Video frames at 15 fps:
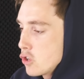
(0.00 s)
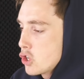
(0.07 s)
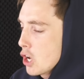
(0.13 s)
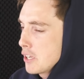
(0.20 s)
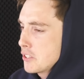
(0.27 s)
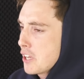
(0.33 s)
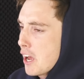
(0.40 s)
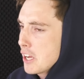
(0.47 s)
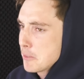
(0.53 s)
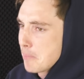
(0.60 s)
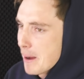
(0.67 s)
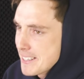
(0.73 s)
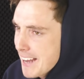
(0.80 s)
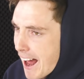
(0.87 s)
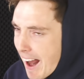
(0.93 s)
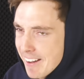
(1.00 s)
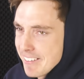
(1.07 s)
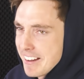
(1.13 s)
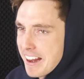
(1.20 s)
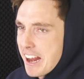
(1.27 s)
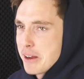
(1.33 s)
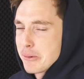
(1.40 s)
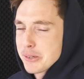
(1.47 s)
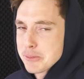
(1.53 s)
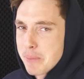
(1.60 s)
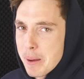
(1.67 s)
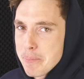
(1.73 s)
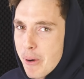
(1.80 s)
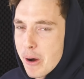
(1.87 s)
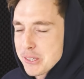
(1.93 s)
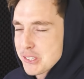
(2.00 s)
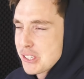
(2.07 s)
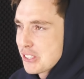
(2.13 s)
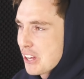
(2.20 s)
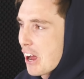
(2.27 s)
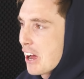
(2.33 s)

Just ask my dad, he was my boss, just